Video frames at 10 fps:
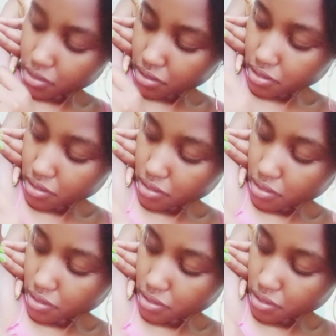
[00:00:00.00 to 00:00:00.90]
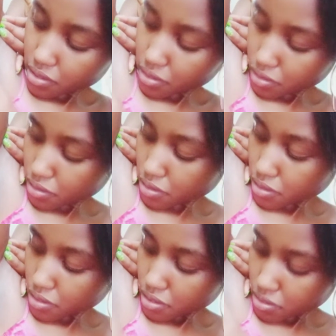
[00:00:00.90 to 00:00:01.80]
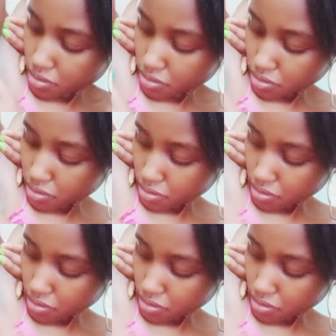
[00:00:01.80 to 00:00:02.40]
(no one is talking)